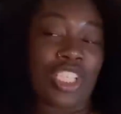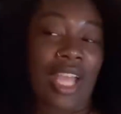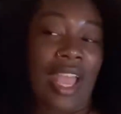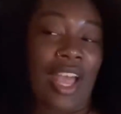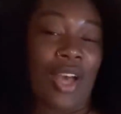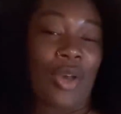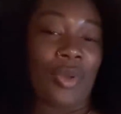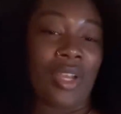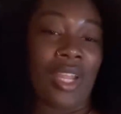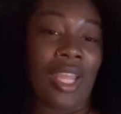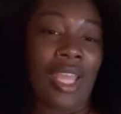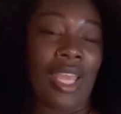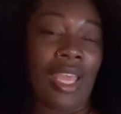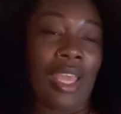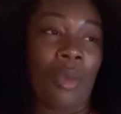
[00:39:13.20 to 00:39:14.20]
town
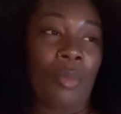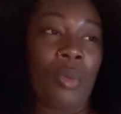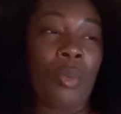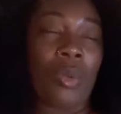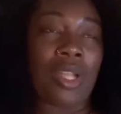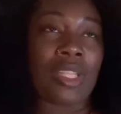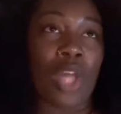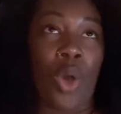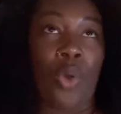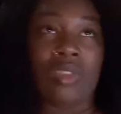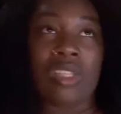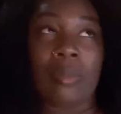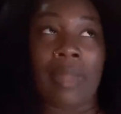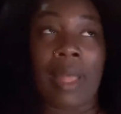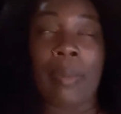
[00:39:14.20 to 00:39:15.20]
and we weren't the
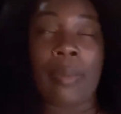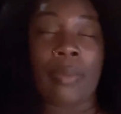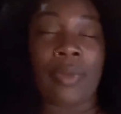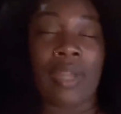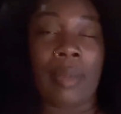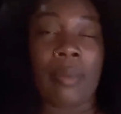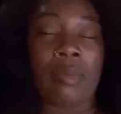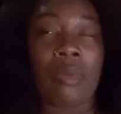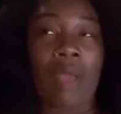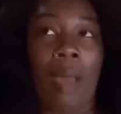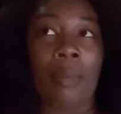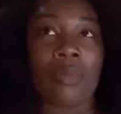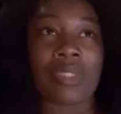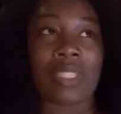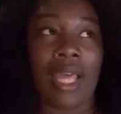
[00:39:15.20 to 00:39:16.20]
only black people there but we
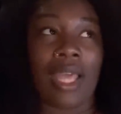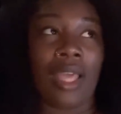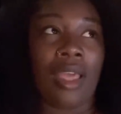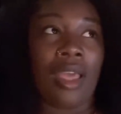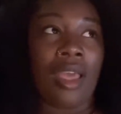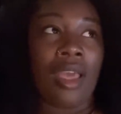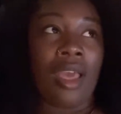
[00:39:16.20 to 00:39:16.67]
probably was like